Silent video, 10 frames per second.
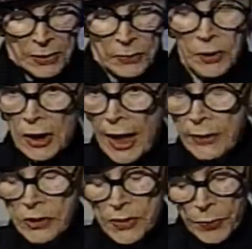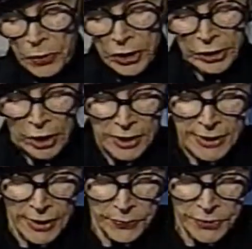Well, I was born on
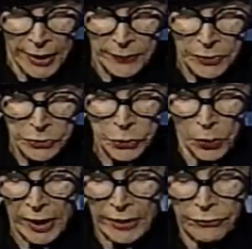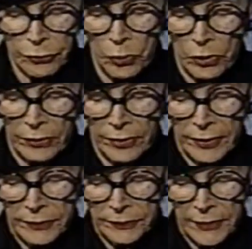September
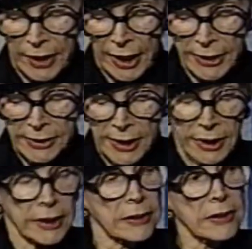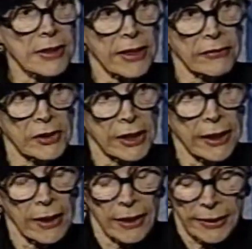24th,
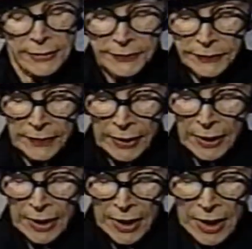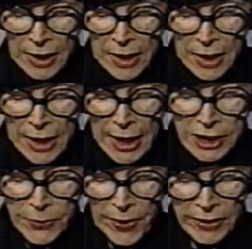1879. I
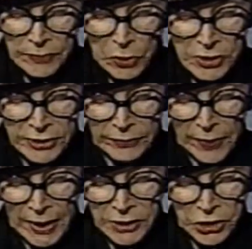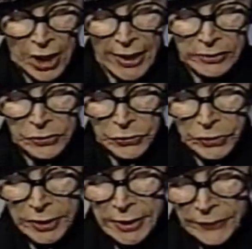spent most of my
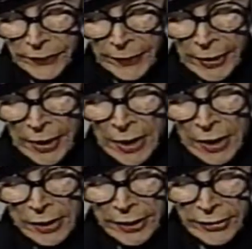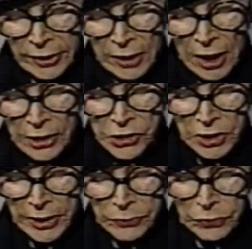childhood in the
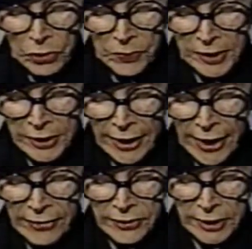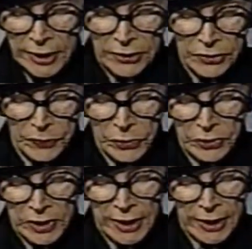largely Roman Catholic
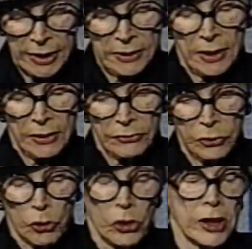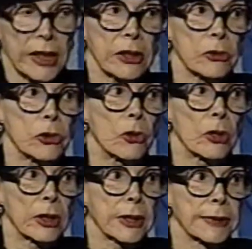community of Corning, New
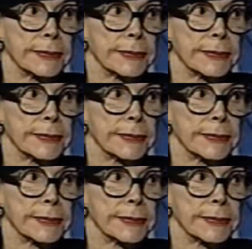York.